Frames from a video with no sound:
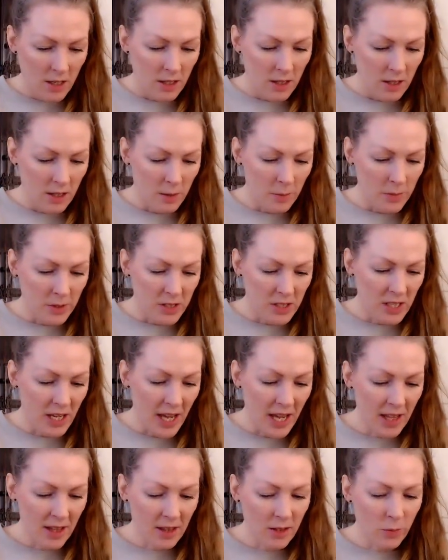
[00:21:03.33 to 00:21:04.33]
Number
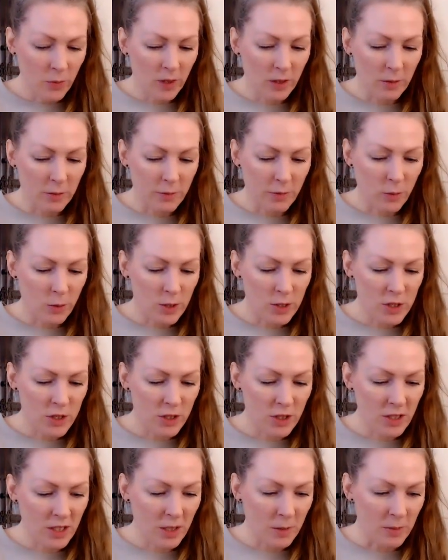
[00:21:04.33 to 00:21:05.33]
10, the Wheel of
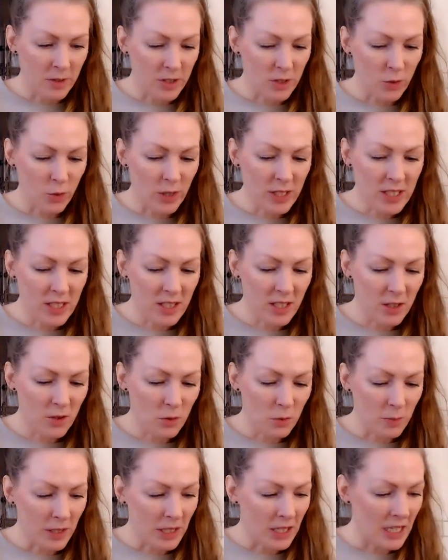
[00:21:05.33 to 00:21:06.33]
Fortune. Number 20,
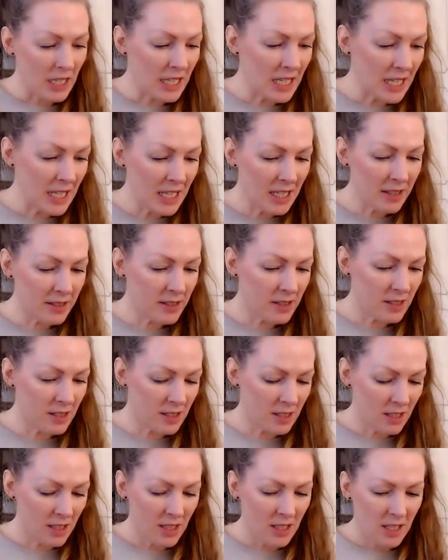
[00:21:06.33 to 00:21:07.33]
New
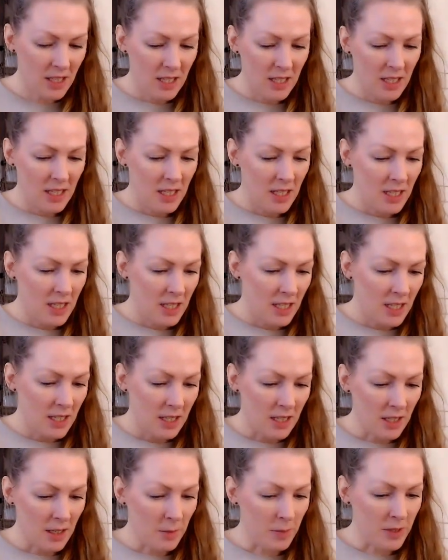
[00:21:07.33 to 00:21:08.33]
Beginnings.
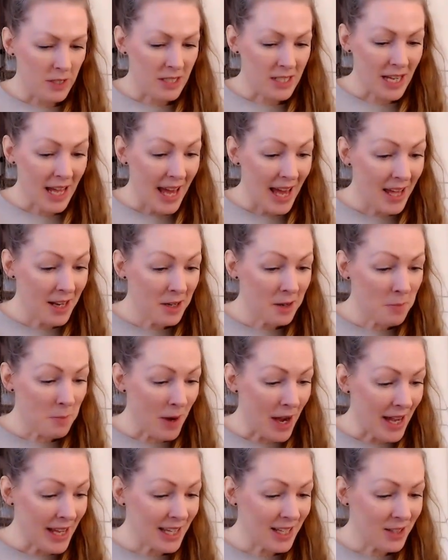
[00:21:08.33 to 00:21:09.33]
Number 10,
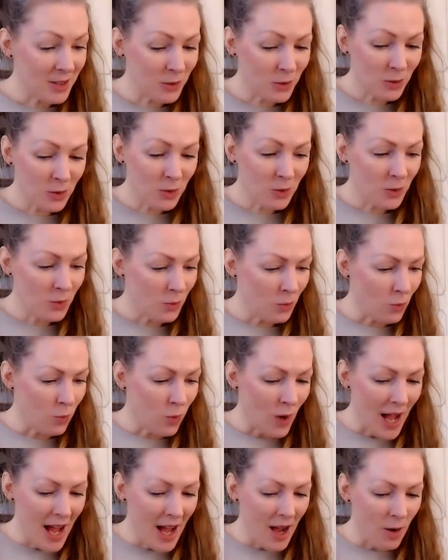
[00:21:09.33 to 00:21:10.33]
Michael.
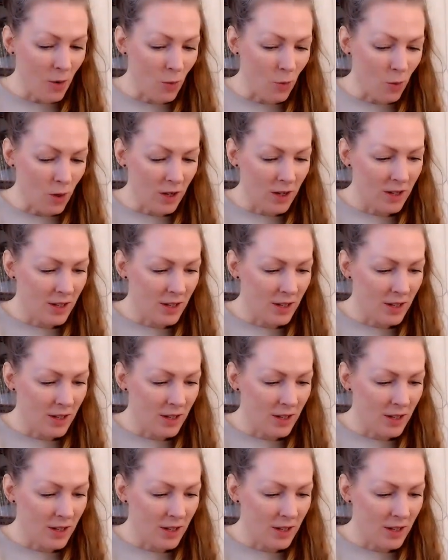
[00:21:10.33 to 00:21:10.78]
Wow.